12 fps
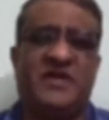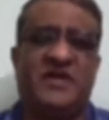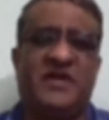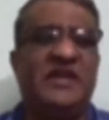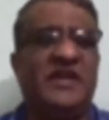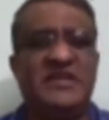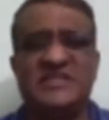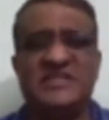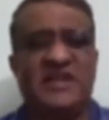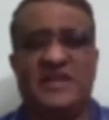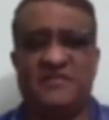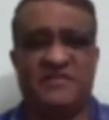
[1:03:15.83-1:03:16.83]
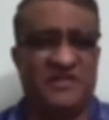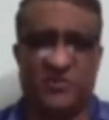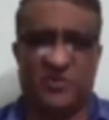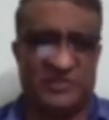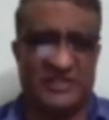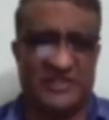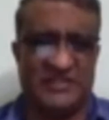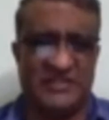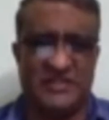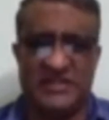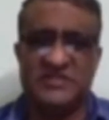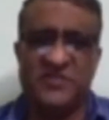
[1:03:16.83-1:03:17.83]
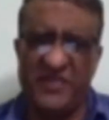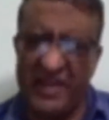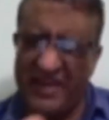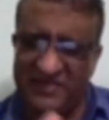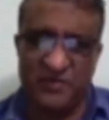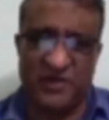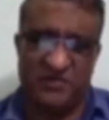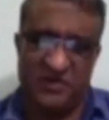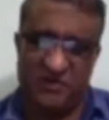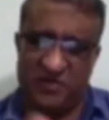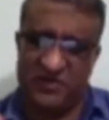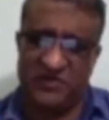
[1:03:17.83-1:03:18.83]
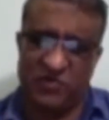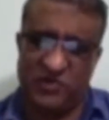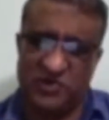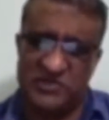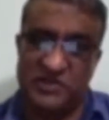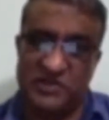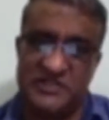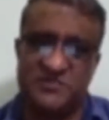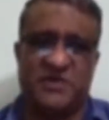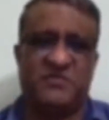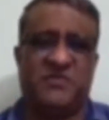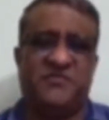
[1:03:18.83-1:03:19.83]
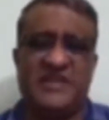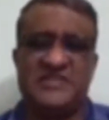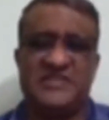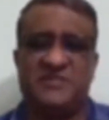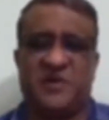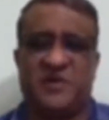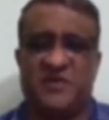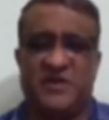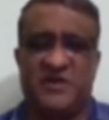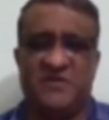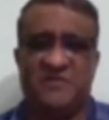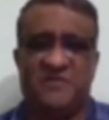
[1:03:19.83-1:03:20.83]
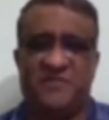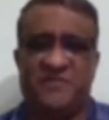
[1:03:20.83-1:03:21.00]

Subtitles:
increase in the level of questions. So where is the problem? How to solve this problem? Where is the problem?